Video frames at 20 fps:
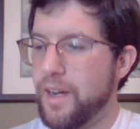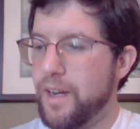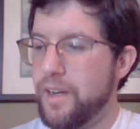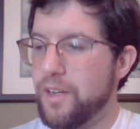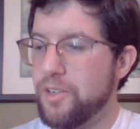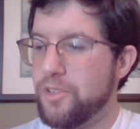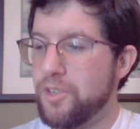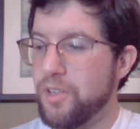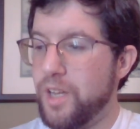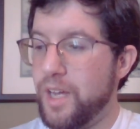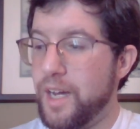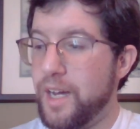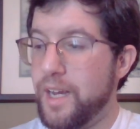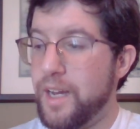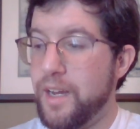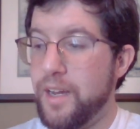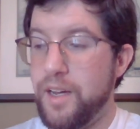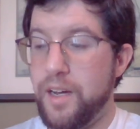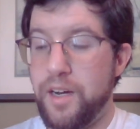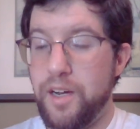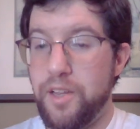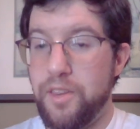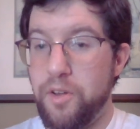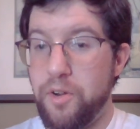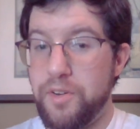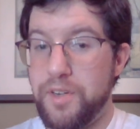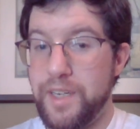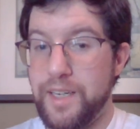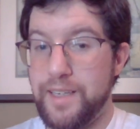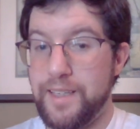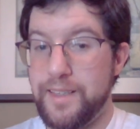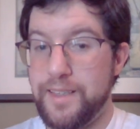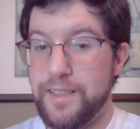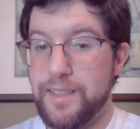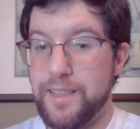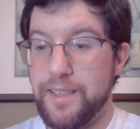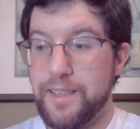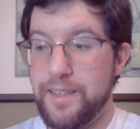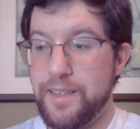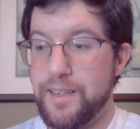And in July 13th,
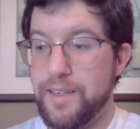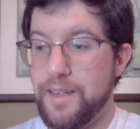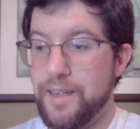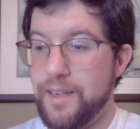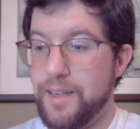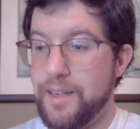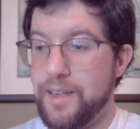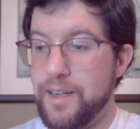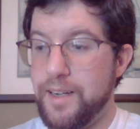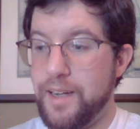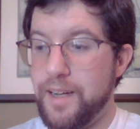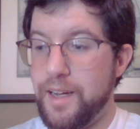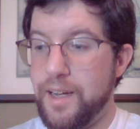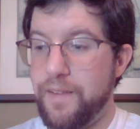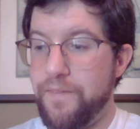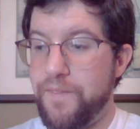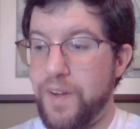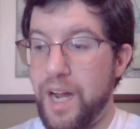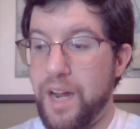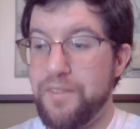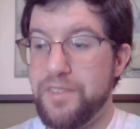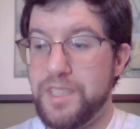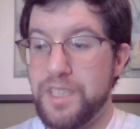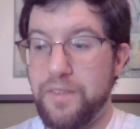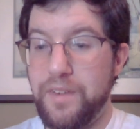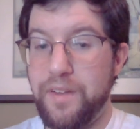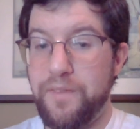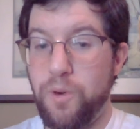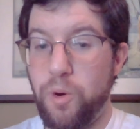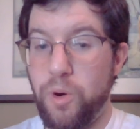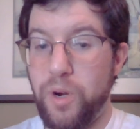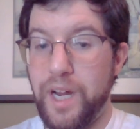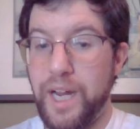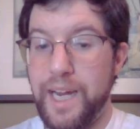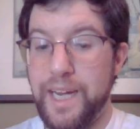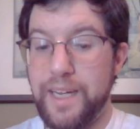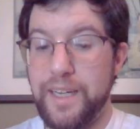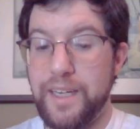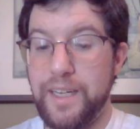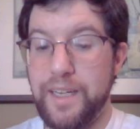in 574
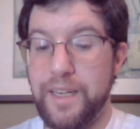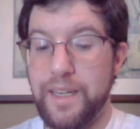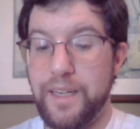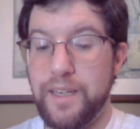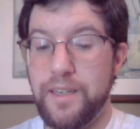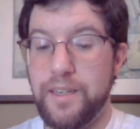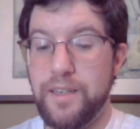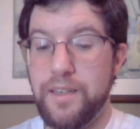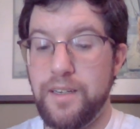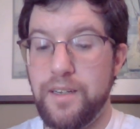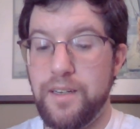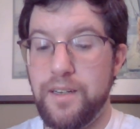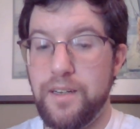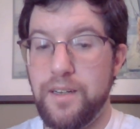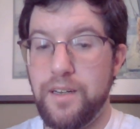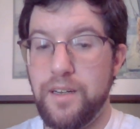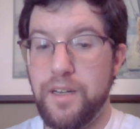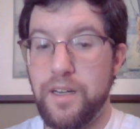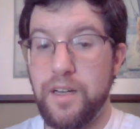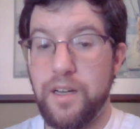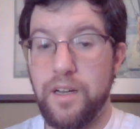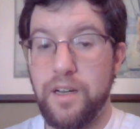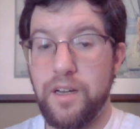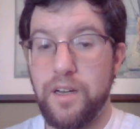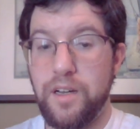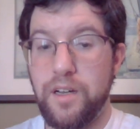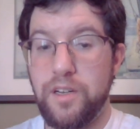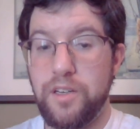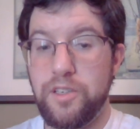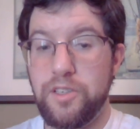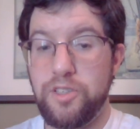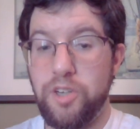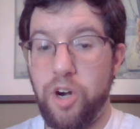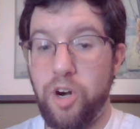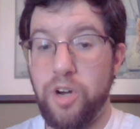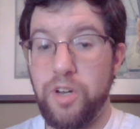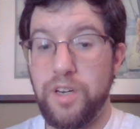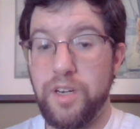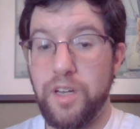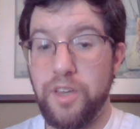AD,
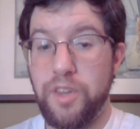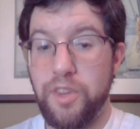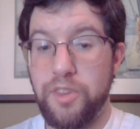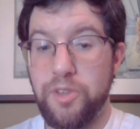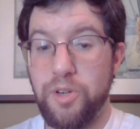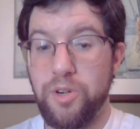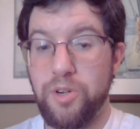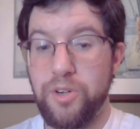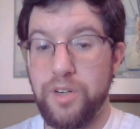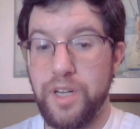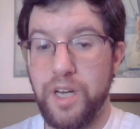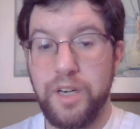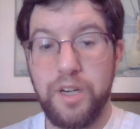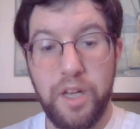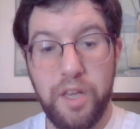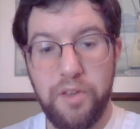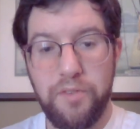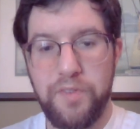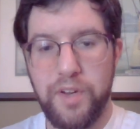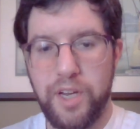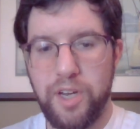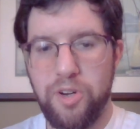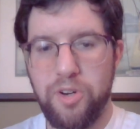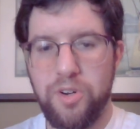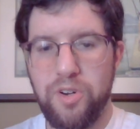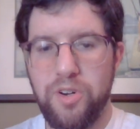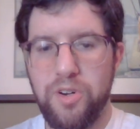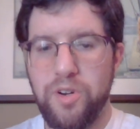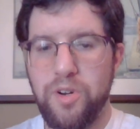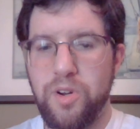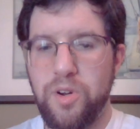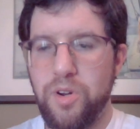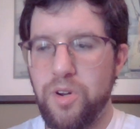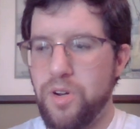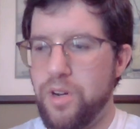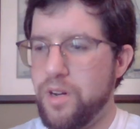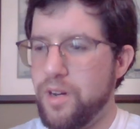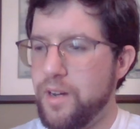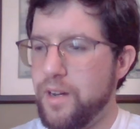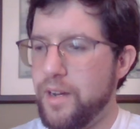John III, another figure,
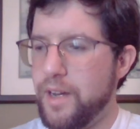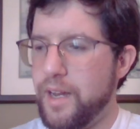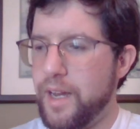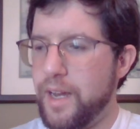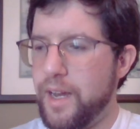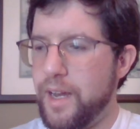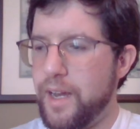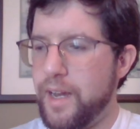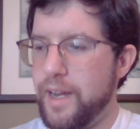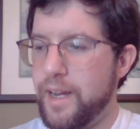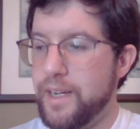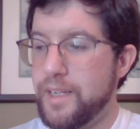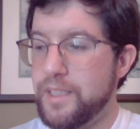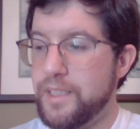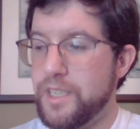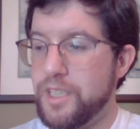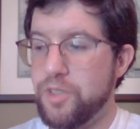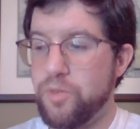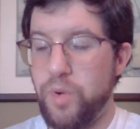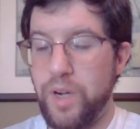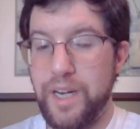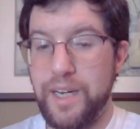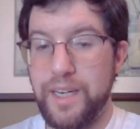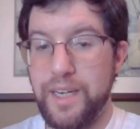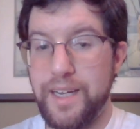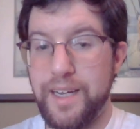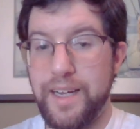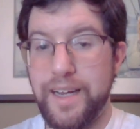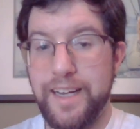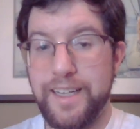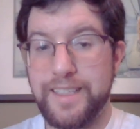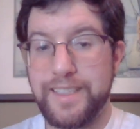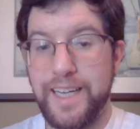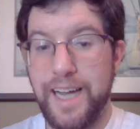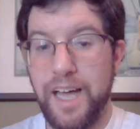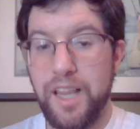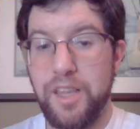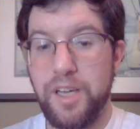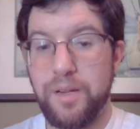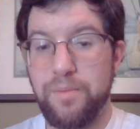ends his reign as
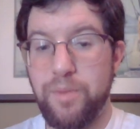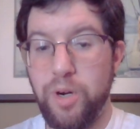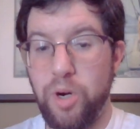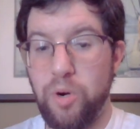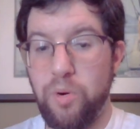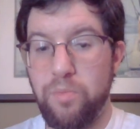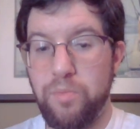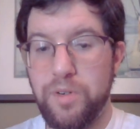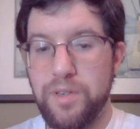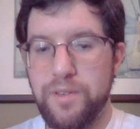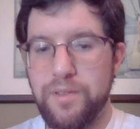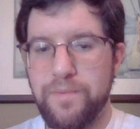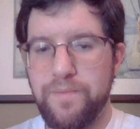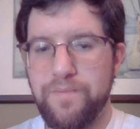Catholic Pope.